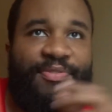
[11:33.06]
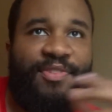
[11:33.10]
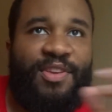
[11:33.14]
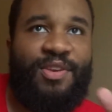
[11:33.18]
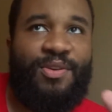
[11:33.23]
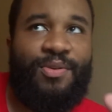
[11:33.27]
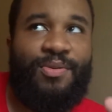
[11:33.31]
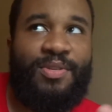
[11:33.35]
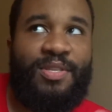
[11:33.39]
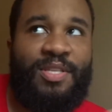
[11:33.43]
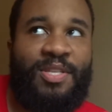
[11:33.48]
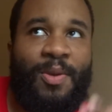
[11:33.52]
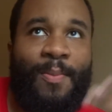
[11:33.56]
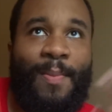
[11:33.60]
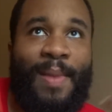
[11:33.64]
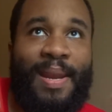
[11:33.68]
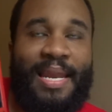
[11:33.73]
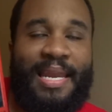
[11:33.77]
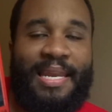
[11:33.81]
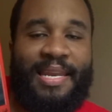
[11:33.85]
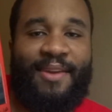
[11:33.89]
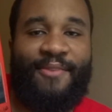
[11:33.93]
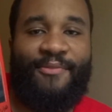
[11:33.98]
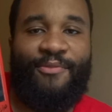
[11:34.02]
to use so
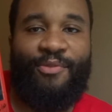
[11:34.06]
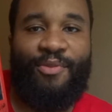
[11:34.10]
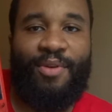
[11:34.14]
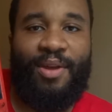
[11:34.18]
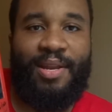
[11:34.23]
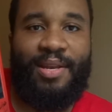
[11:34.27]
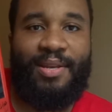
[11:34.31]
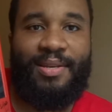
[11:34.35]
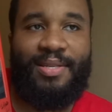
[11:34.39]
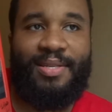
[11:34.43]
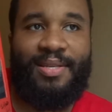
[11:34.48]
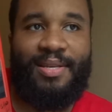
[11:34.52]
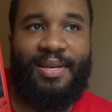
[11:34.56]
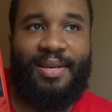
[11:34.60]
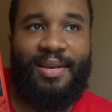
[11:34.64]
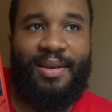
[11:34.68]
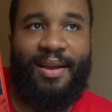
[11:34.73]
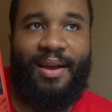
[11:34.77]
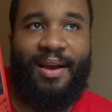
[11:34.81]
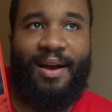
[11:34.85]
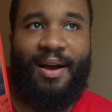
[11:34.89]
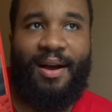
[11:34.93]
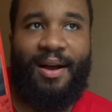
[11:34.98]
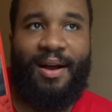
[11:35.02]
many different
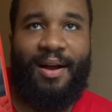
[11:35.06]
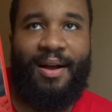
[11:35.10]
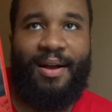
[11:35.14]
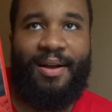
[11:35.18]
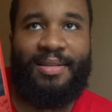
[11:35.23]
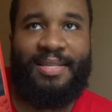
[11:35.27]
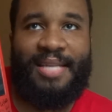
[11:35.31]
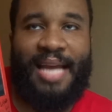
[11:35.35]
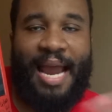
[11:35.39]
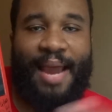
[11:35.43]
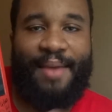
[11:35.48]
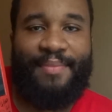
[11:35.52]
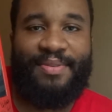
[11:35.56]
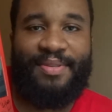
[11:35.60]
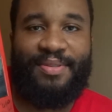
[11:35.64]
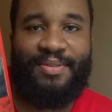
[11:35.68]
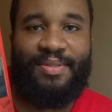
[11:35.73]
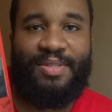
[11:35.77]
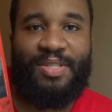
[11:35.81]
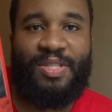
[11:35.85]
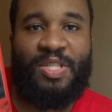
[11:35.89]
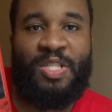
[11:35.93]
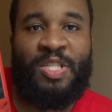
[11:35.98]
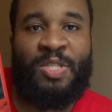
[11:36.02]
types of
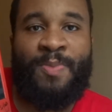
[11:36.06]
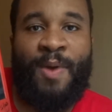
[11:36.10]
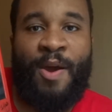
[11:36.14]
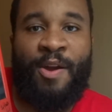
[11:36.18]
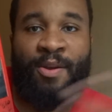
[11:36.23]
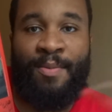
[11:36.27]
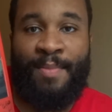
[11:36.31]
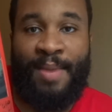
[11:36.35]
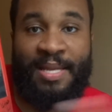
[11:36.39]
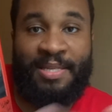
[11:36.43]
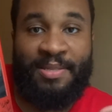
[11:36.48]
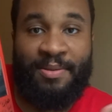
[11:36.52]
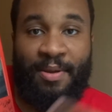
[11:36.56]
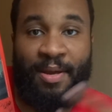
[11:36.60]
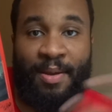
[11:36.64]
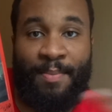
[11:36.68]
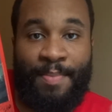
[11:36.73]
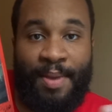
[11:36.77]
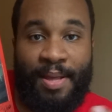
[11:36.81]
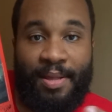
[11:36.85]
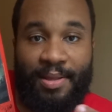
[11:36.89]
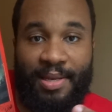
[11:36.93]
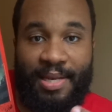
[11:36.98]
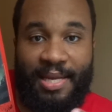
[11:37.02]
Spider-Man's
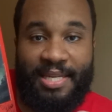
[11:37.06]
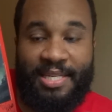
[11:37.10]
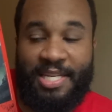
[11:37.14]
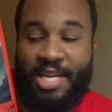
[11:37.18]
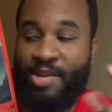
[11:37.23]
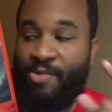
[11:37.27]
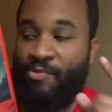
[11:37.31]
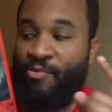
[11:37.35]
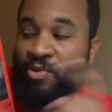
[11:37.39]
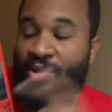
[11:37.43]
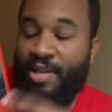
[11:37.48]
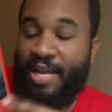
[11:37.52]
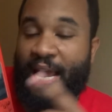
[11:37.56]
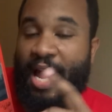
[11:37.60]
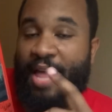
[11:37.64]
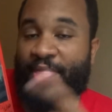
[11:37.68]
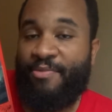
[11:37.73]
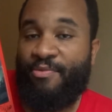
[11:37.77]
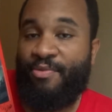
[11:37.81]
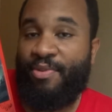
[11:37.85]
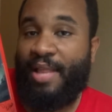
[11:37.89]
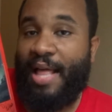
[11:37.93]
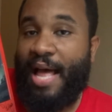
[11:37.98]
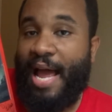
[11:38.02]
abilities, and you really have
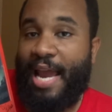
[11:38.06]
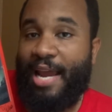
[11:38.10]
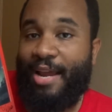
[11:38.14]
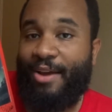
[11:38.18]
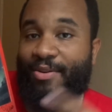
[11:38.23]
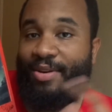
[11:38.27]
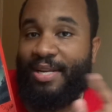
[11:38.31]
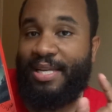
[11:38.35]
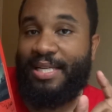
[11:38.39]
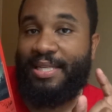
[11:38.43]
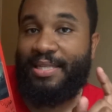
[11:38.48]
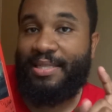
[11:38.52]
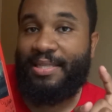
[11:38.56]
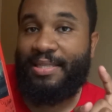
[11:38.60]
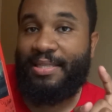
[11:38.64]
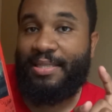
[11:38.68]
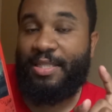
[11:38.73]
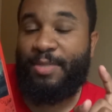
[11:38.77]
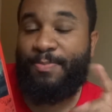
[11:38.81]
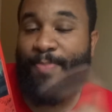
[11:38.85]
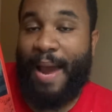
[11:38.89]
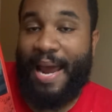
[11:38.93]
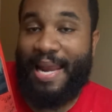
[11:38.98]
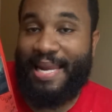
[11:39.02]
to rely on his
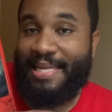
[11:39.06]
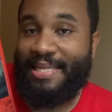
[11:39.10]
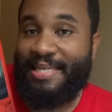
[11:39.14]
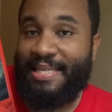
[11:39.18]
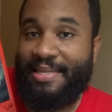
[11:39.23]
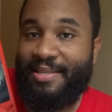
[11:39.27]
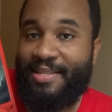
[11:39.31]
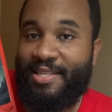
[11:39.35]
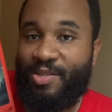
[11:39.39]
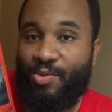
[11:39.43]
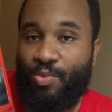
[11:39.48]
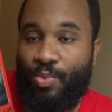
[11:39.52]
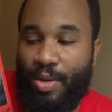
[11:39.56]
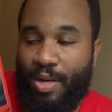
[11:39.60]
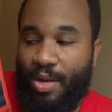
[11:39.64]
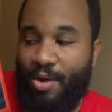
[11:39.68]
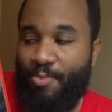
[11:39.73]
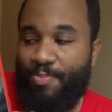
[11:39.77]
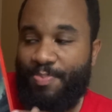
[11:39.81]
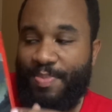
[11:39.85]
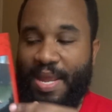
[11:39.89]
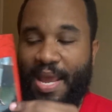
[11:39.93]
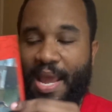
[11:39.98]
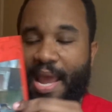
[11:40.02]
Spidey sense as well.